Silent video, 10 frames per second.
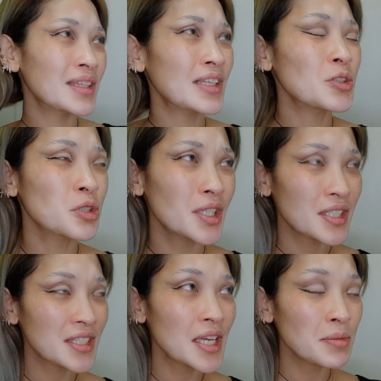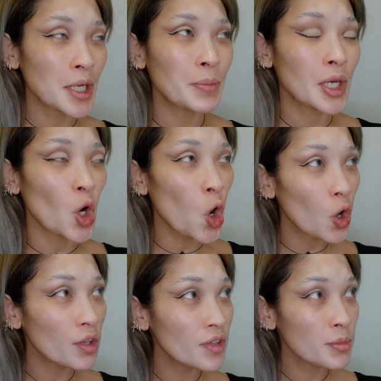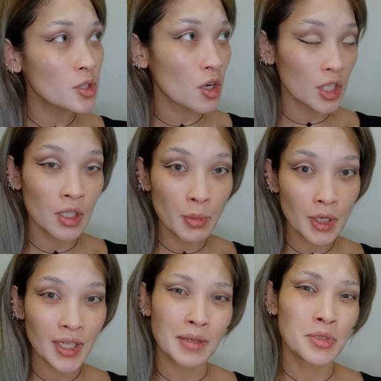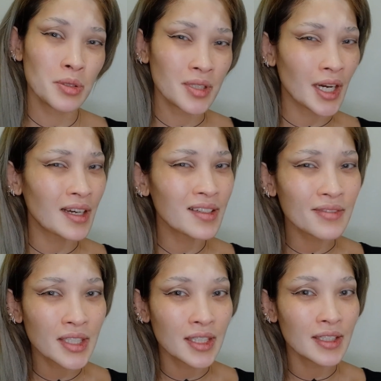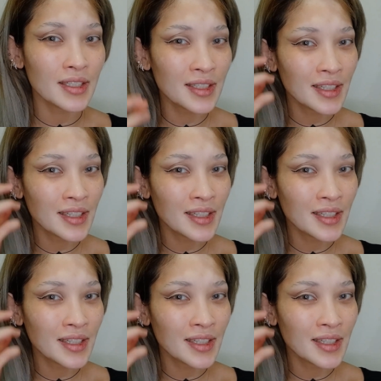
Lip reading: but then also at the same time, like all of them are talking about it. I'm so tired of it.